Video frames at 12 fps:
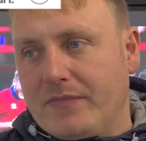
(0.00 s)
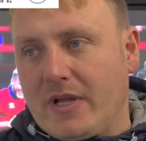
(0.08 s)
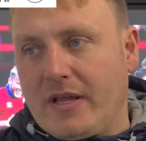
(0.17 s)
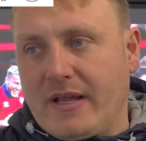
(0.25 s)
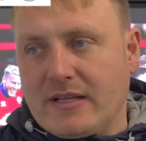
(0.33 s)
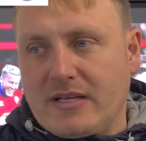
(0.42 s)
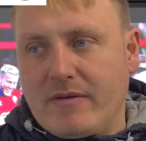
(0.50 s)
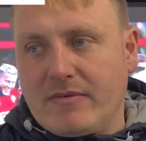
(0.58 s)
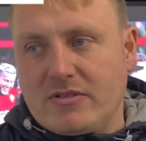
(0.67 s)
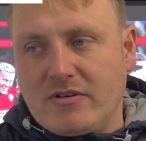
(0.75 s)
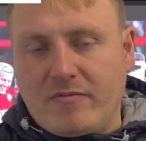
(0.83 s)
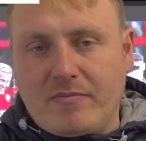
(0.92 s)
and that type of
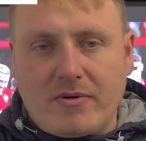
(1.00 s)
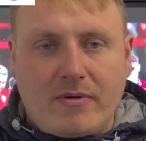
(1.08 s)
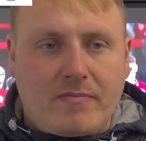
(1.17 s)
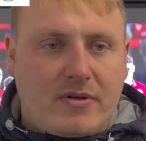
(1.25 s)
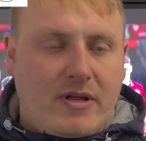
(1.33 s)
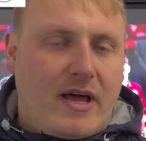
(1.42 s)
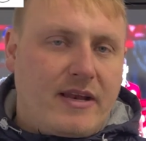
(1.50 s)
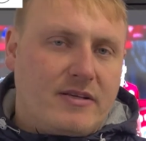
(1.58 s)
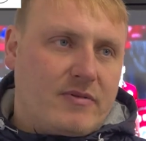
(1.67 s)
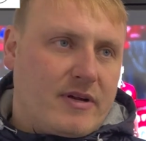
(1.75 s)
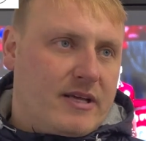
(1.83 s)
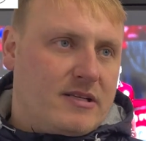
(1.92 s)
stuff. But yeah, it is
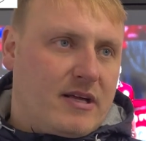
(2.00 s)
what it is.